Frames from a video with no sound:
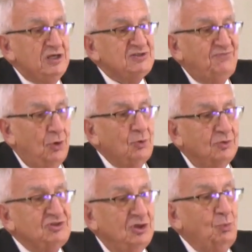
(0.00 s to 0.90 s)
So you
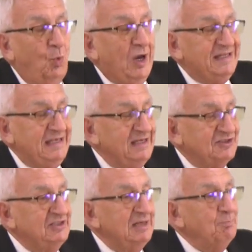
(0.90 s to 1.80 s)
and I,
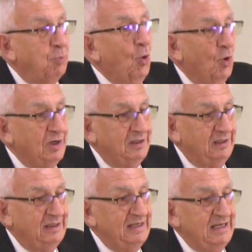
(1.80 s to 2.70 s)
in
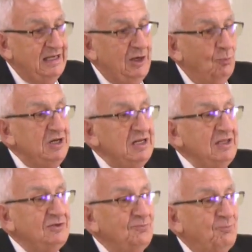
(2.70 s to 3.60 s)
our outreach to
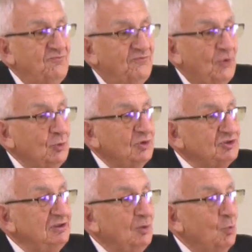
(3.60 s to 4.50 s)
people,
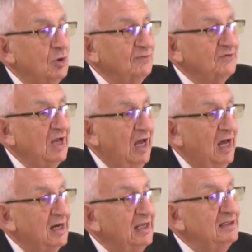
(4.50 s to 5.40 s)
need to always
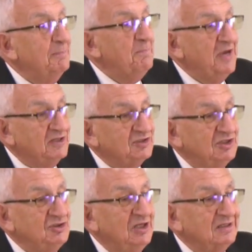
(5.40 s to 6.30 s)
focus on
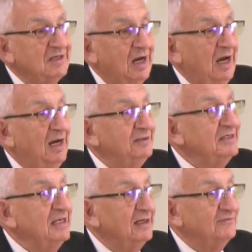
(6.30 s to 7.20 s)
what is
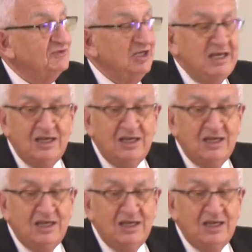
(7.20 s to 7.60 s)
important.